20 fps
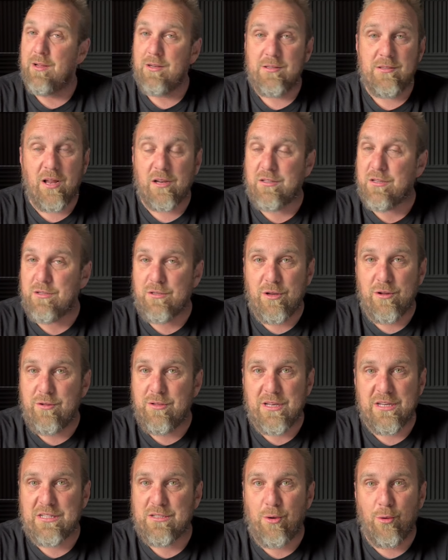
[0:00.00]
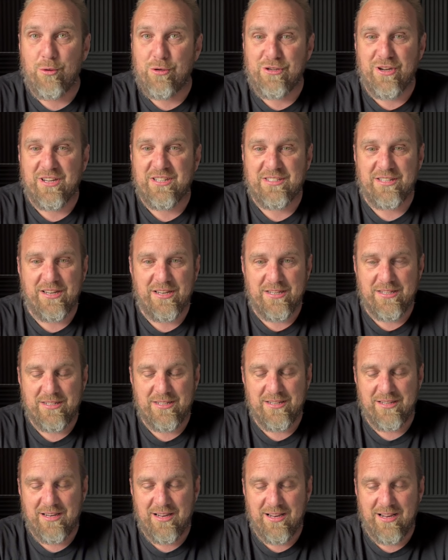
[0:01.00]
doesn't do this song justice.
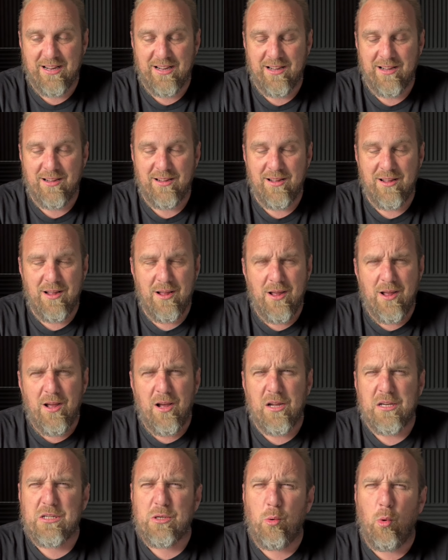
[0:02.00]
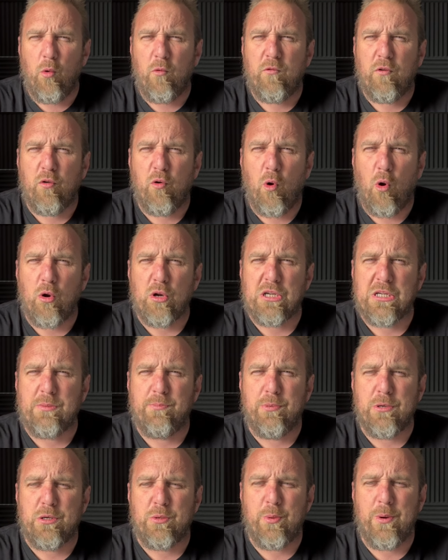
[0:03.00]
A sort of cross
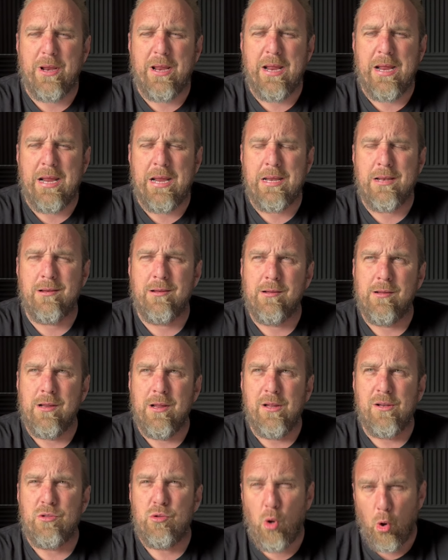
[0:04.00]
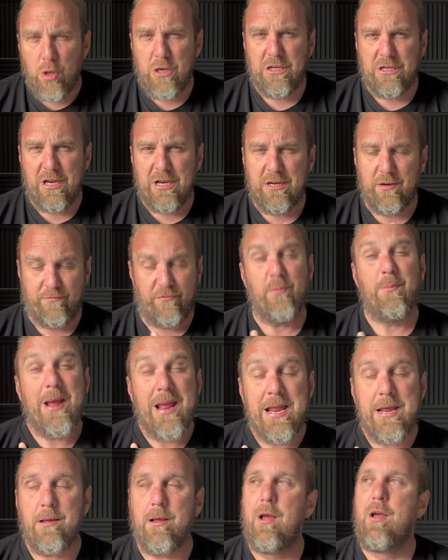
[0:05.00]
between 90s, for
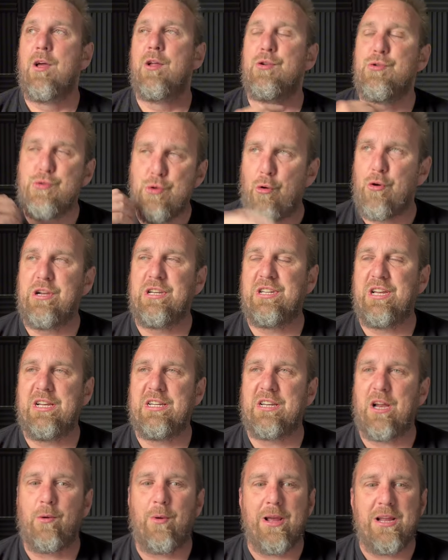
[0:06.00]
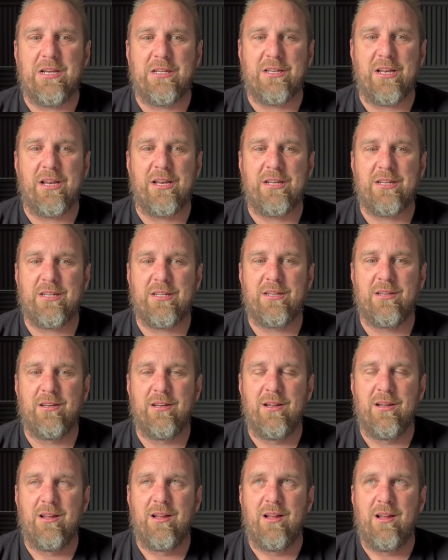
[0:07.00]
me, 90s Oasis
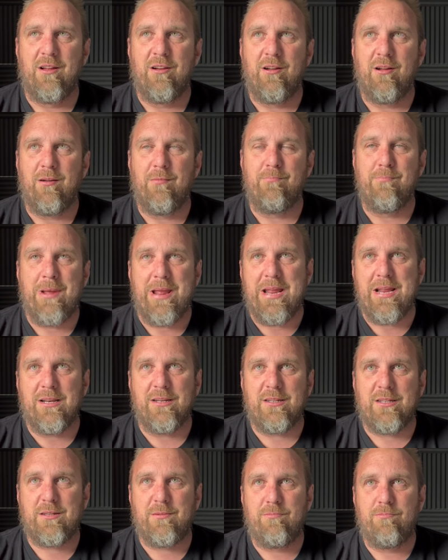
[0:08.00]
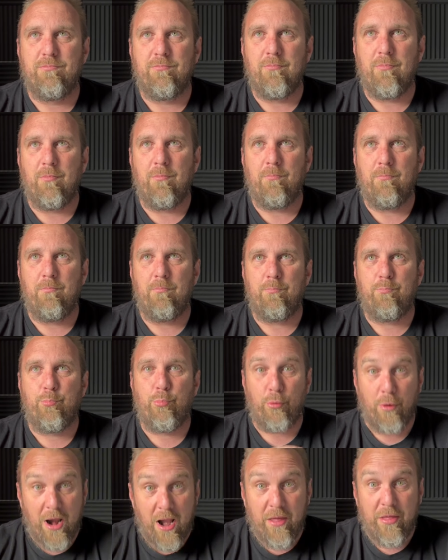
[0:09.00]
meets
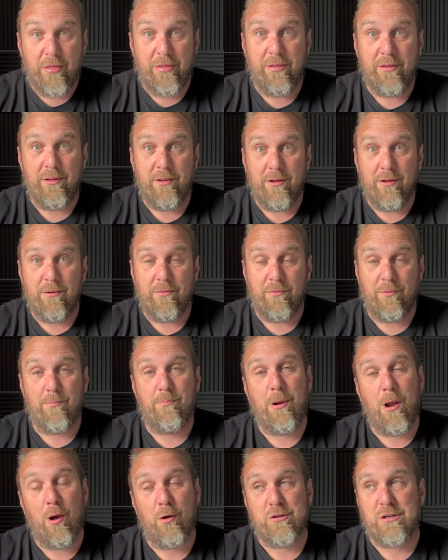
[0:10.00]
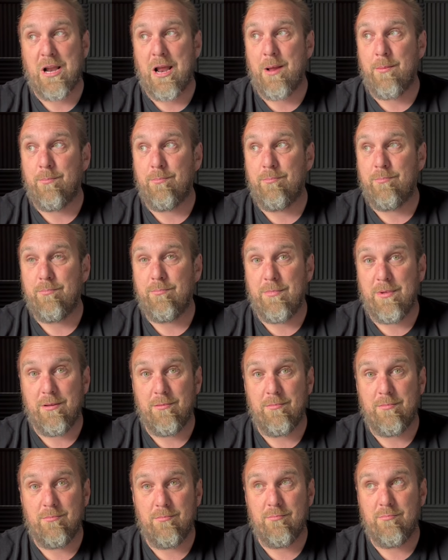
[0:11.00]
Breath from Pearl Jam
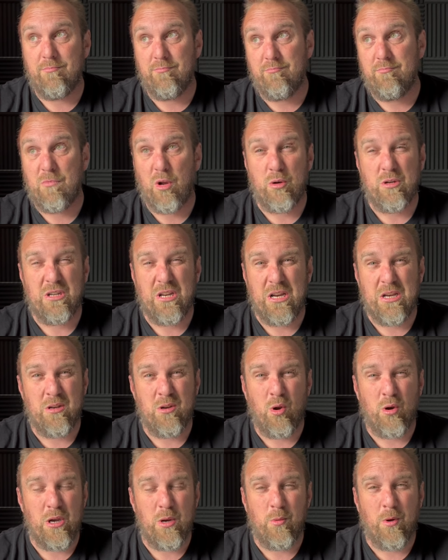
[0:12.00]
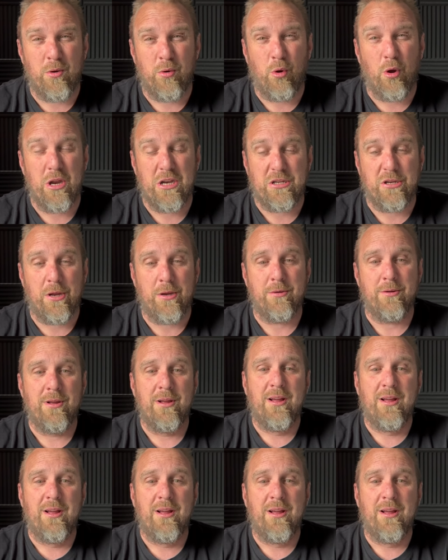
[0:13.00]
1991-92.